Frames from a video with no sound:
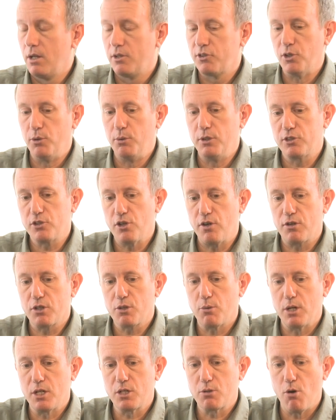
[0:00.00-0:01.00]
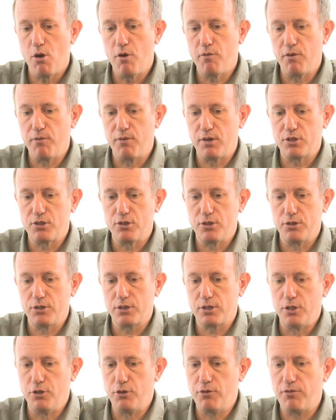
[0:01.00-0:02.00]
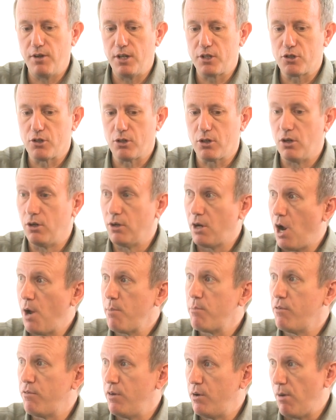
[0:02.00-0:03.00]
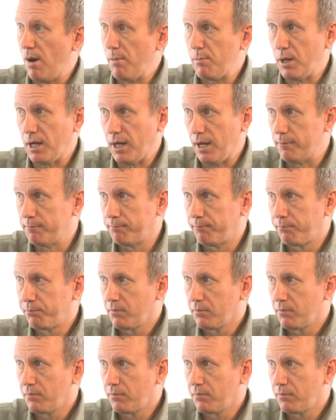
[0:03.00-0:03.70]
So in Server 2012, we've introduced a new feature called HyperV Replica.